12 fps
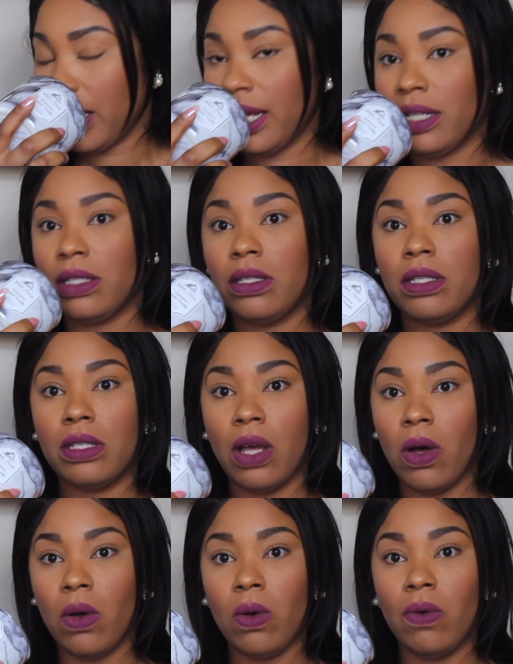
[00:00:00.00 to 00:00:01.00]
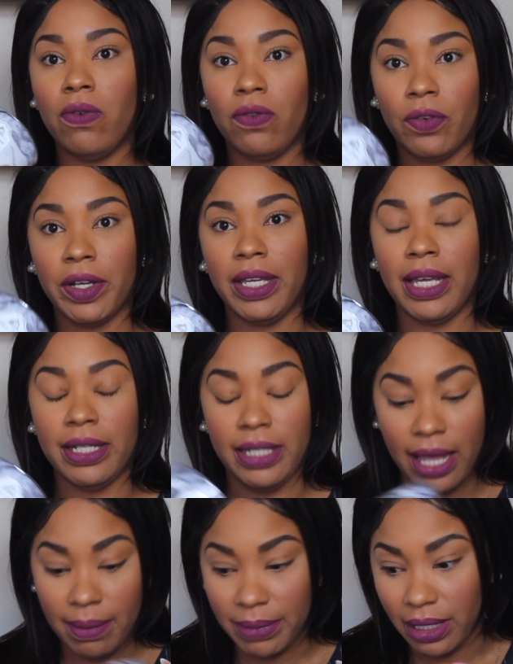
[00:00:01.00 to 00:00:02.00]
It is so freaking
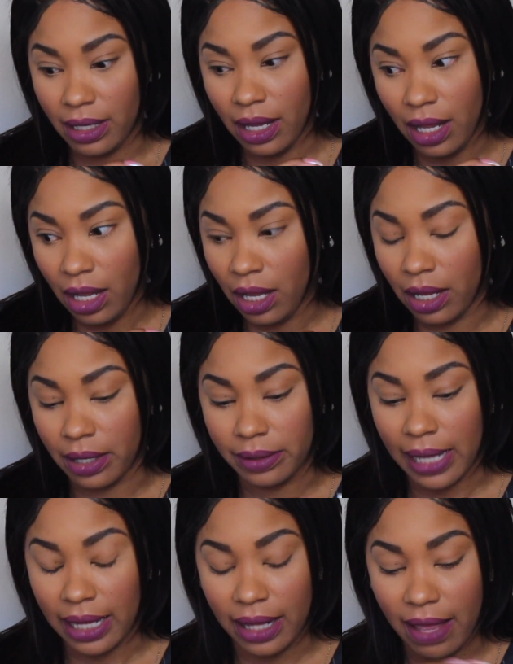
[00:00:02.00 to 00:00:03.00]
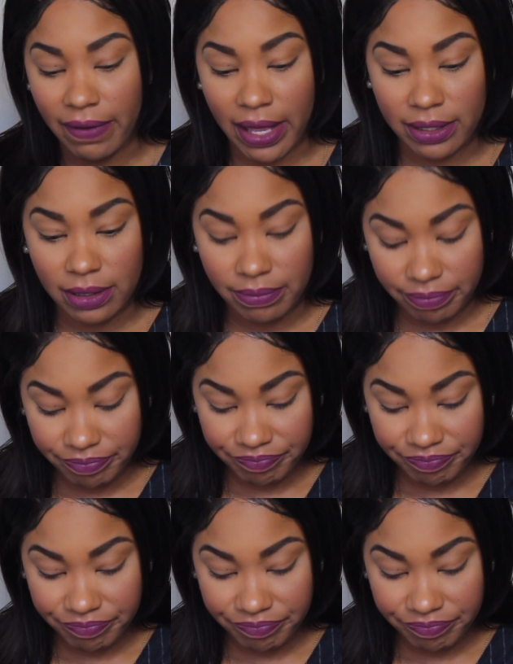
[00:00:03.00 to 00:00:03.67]
yummy. Ugh, I love it.